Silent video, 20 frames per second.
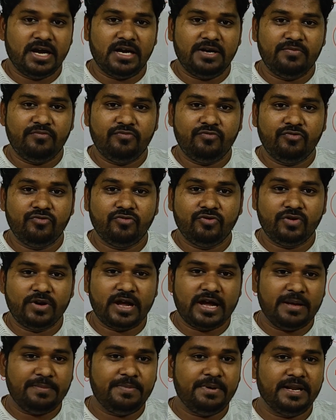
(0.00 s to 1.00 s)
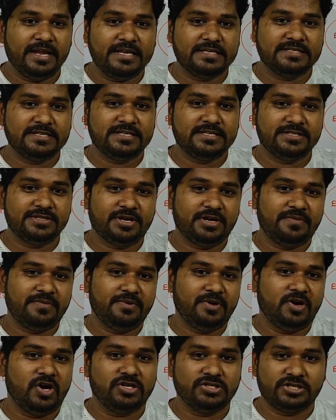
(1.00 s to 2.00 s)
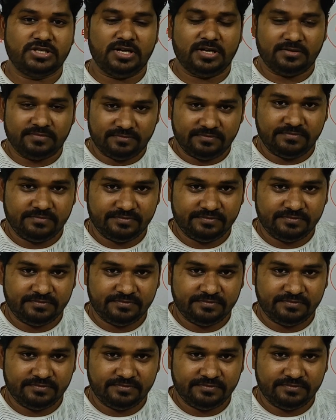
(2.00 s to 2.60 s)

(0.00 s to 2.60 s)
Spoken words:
and 4 applications of Gauss law.